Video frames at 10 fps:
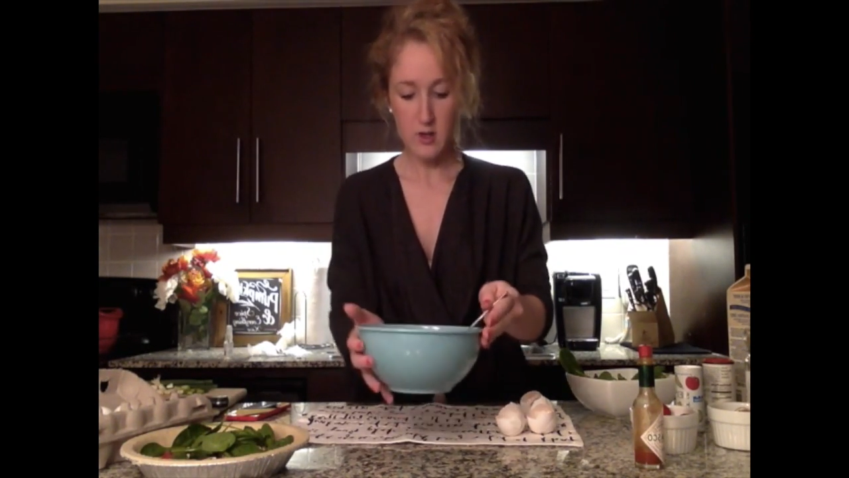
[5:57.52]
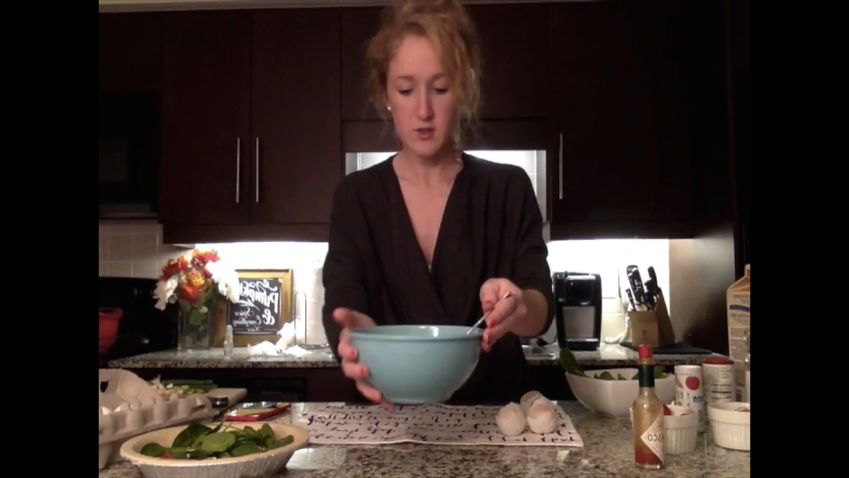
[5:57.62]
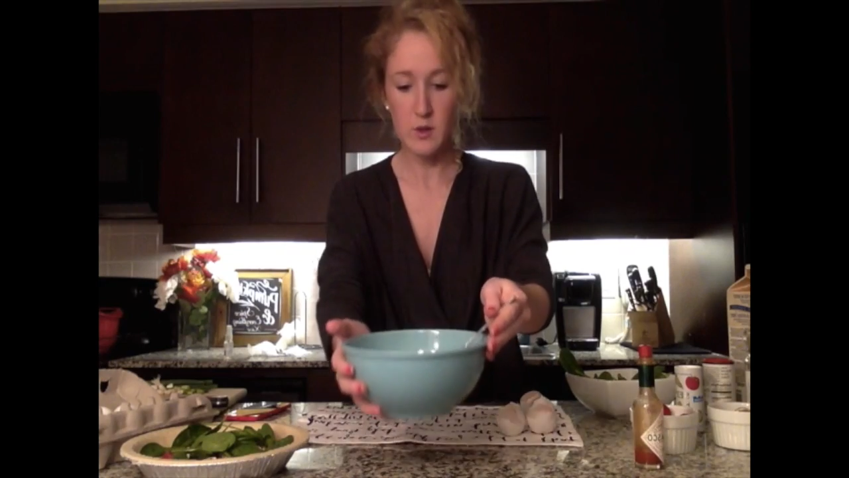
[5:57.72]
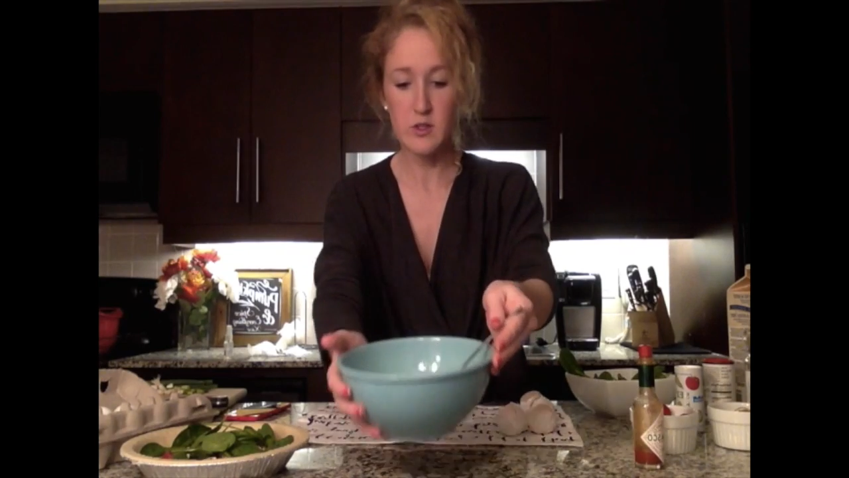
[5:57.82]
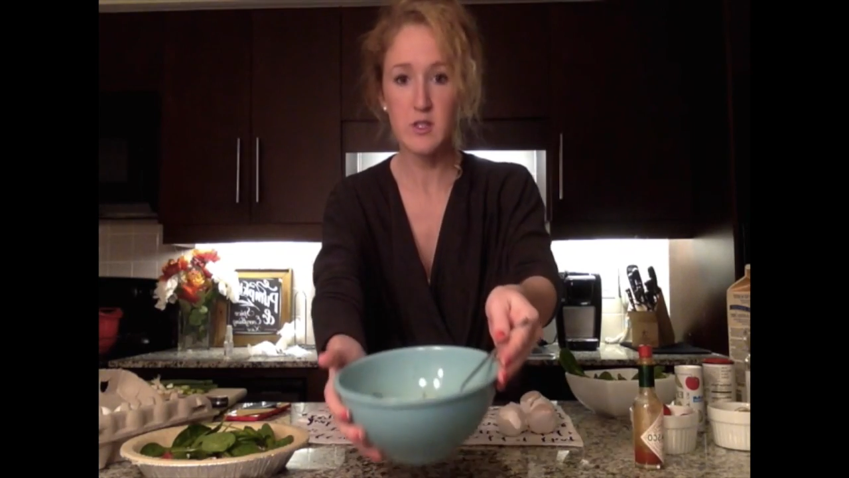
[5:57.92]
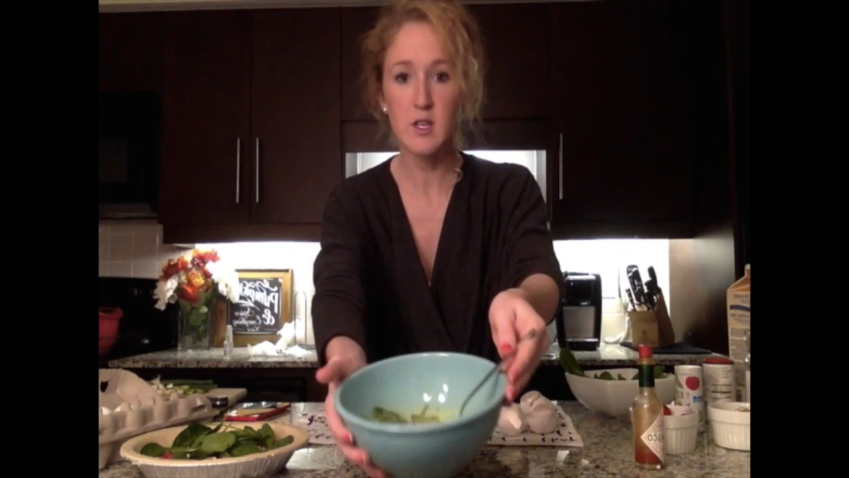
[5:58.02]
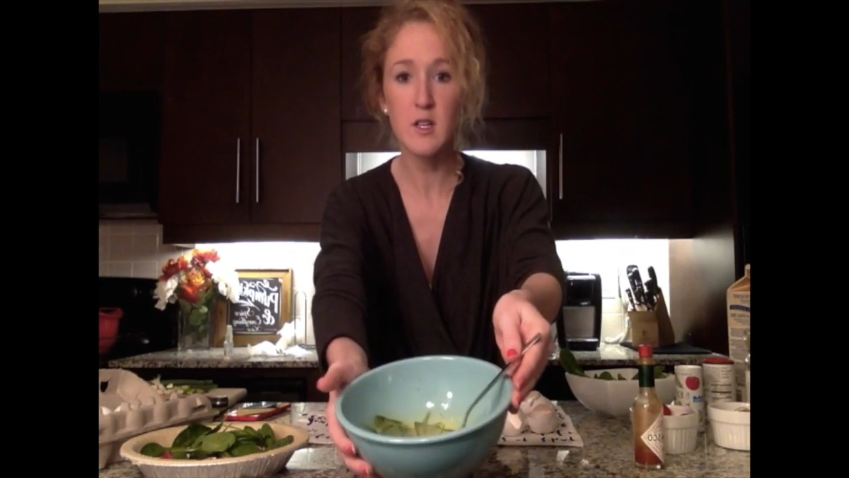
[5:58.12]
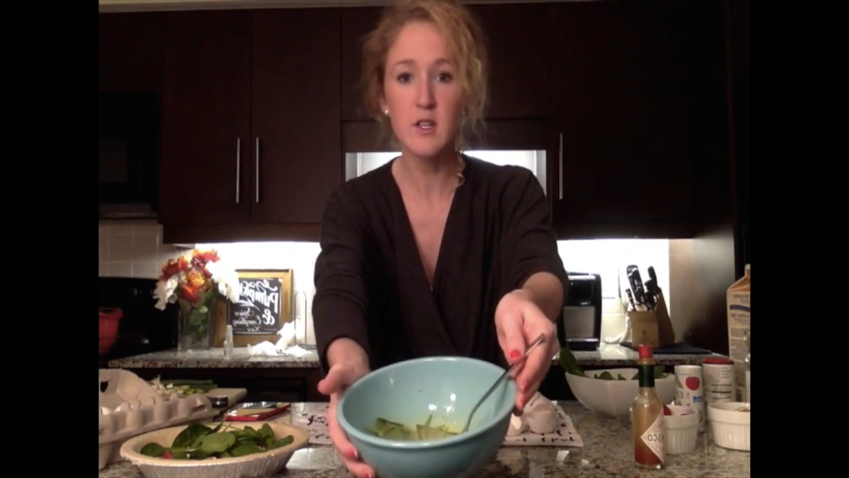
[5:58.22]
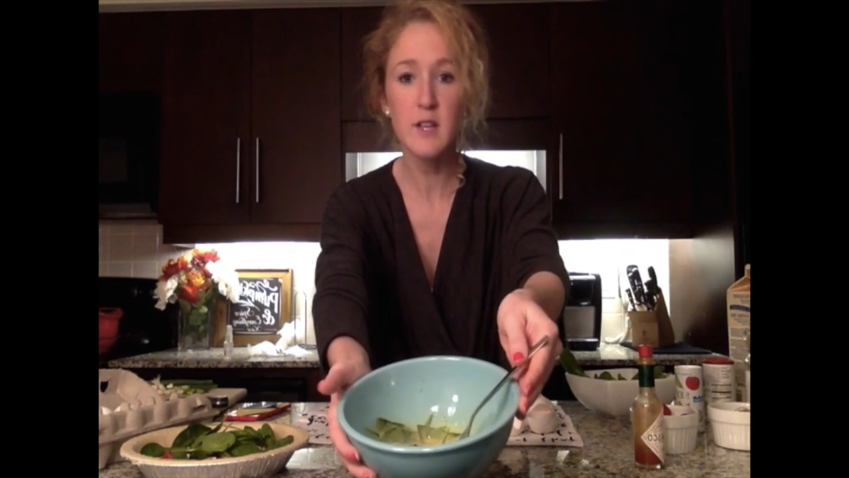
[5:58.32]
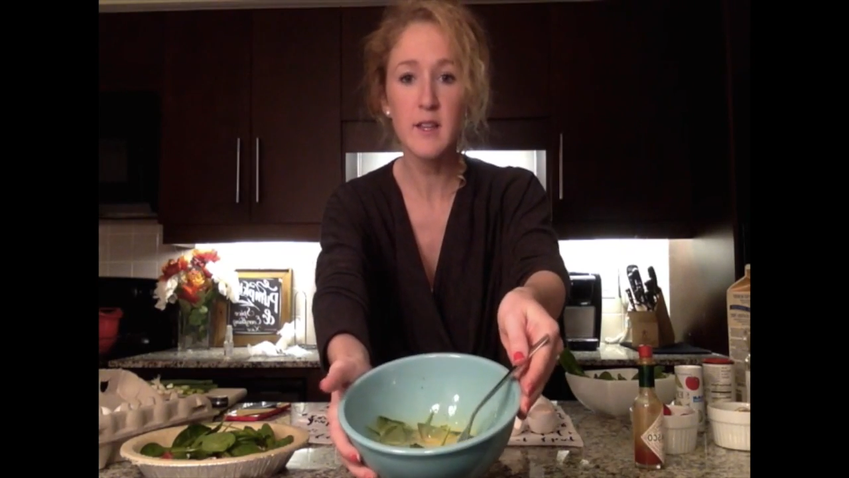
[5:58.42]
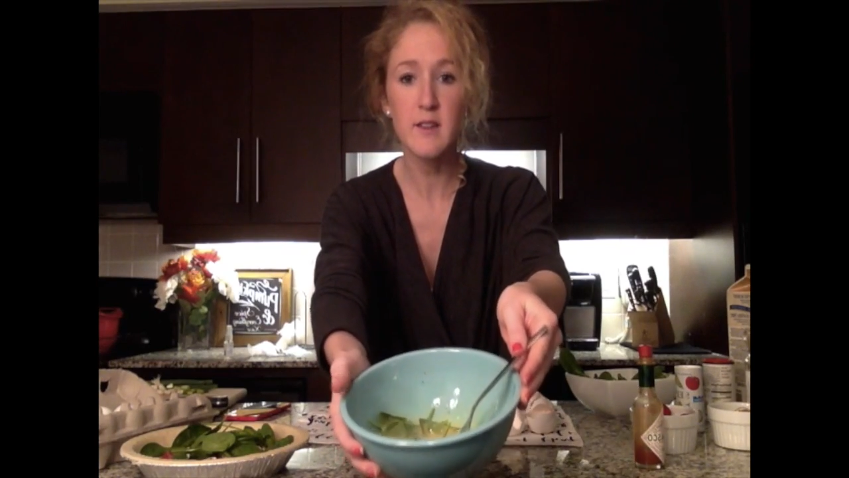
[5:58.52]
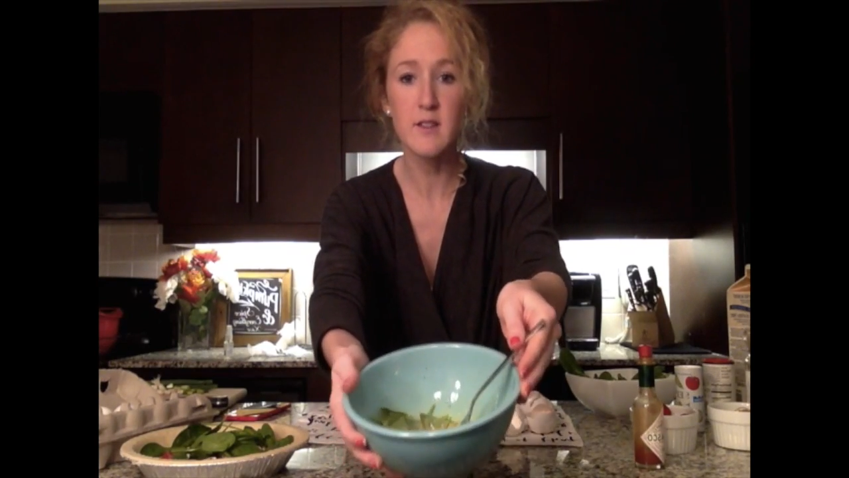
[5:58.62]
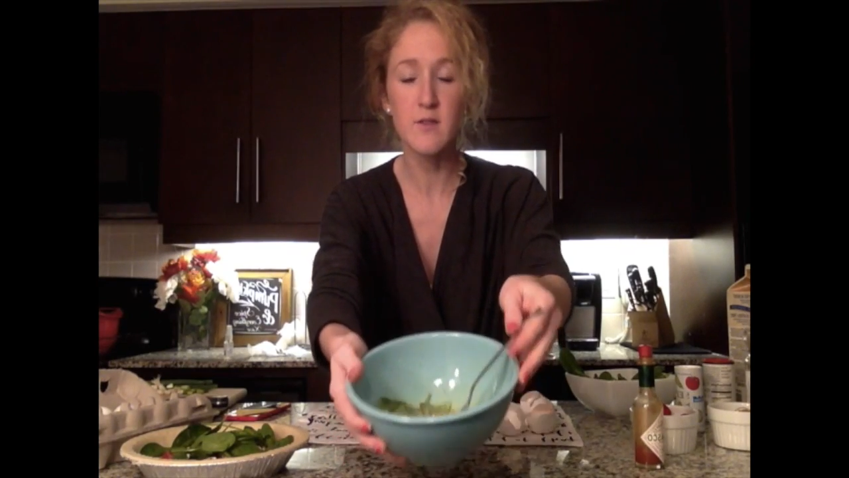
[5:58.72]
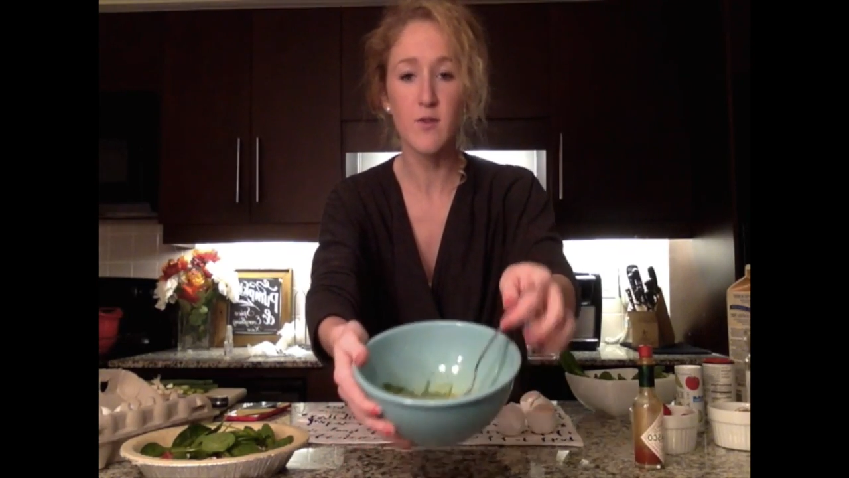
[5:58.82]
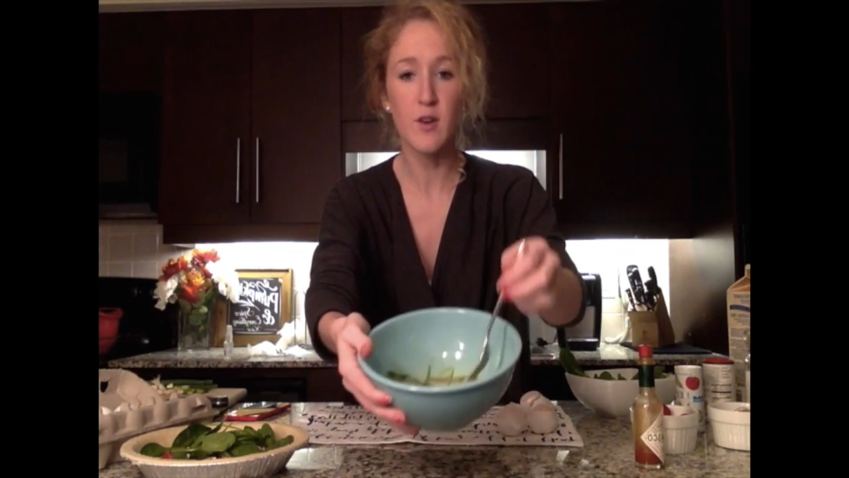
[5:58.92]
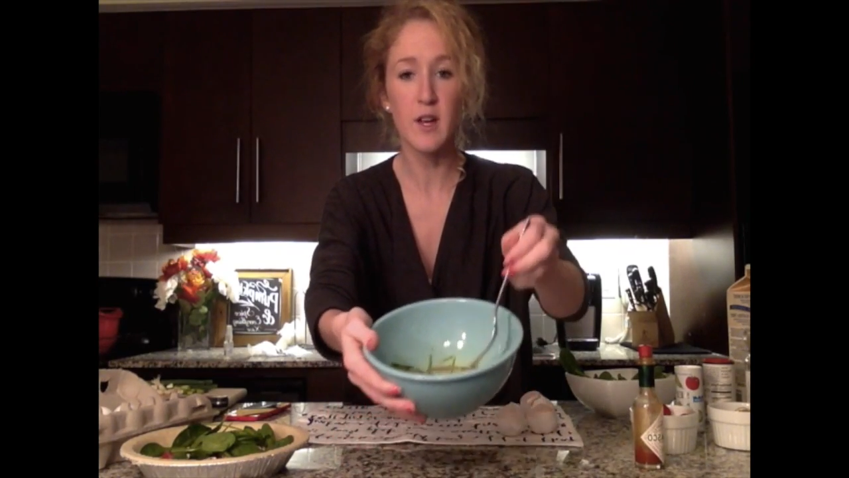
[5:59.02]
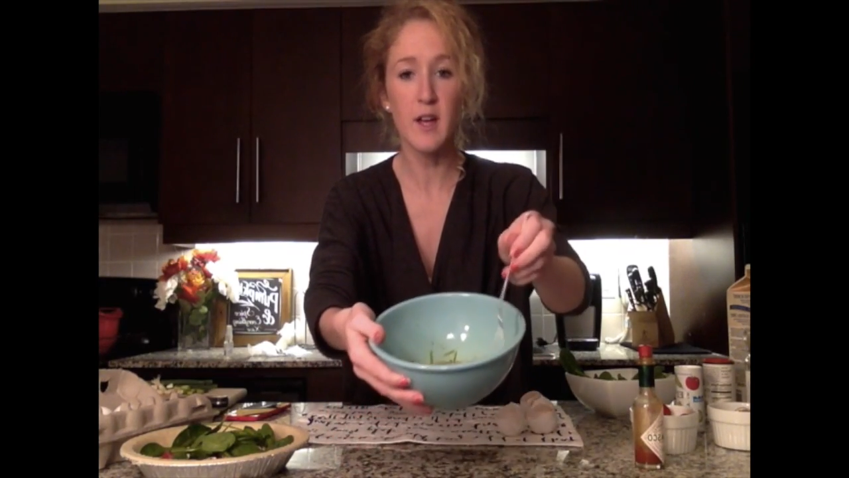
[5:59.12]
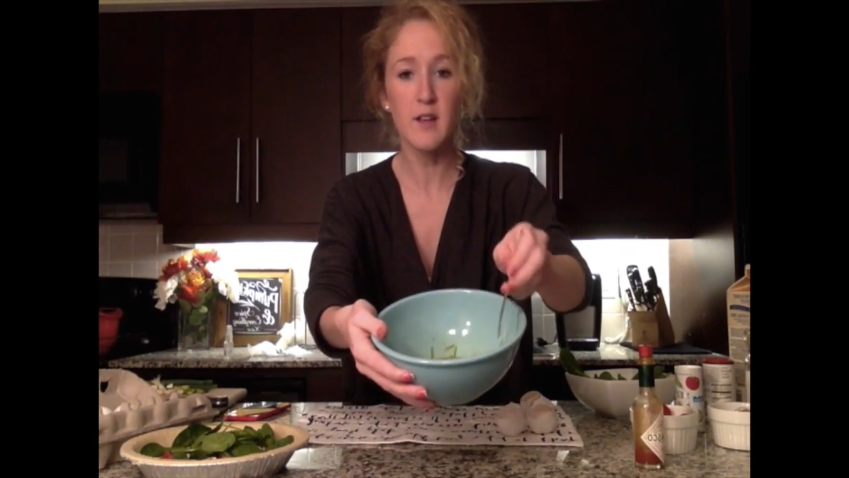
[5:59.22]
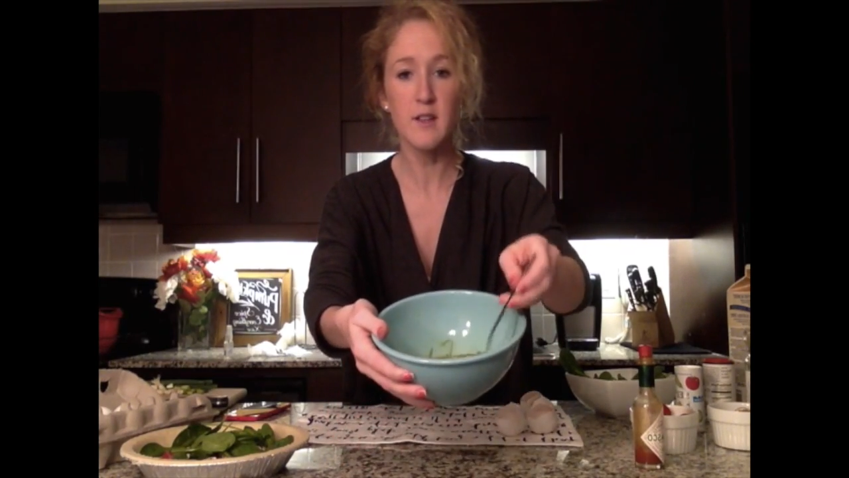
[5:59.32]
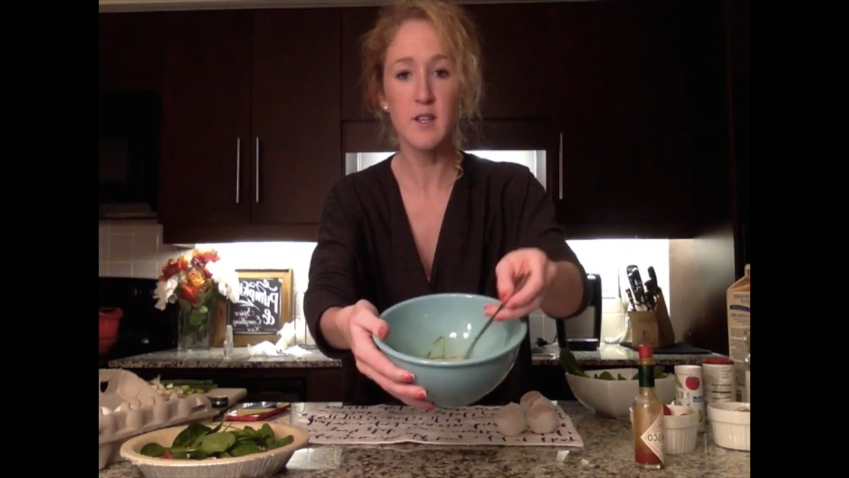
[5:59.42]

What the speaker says: So it's just going to look like this for you,